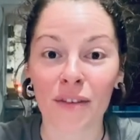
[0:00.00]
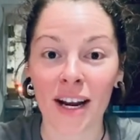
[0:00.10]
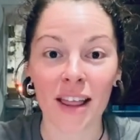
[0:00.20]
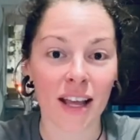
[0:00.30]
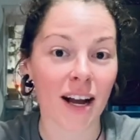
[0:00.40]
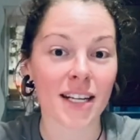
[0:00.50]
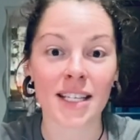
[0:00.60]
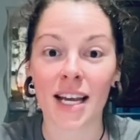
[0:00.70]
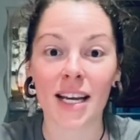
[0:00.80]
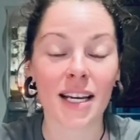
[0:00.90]
anything I
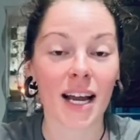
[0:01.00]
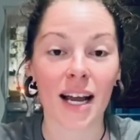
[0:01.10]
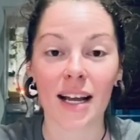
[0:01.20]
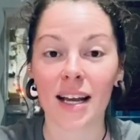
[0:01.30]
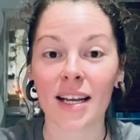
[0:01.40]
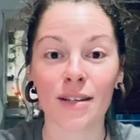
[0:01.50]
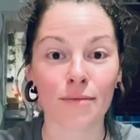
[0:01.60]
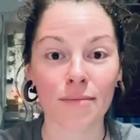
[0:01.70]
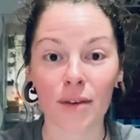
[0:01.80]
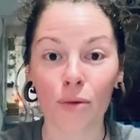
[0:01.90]
said is
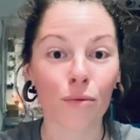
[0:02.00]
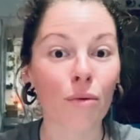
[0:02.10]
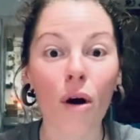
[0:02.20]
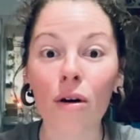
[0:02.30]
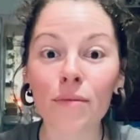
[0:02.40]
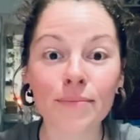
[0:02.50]
wrong,